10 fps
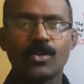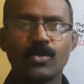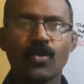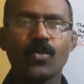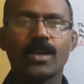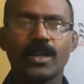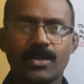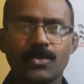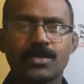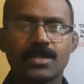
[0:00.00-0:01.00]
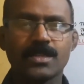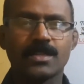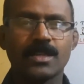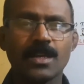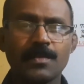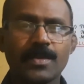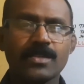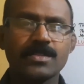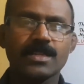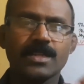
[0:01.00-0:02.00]
No need to say,
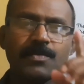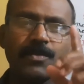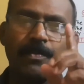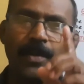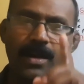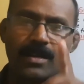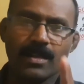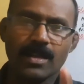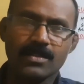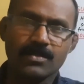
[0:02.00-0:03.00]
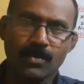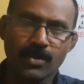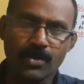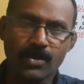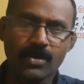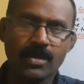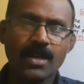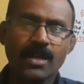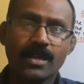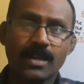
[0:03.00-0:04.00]
because if you practice
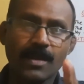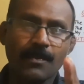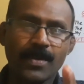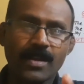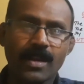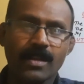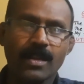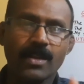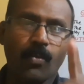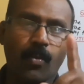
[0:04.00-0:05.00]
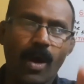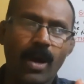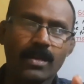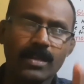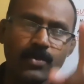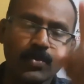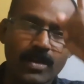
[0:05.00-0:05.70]
more, definitely what you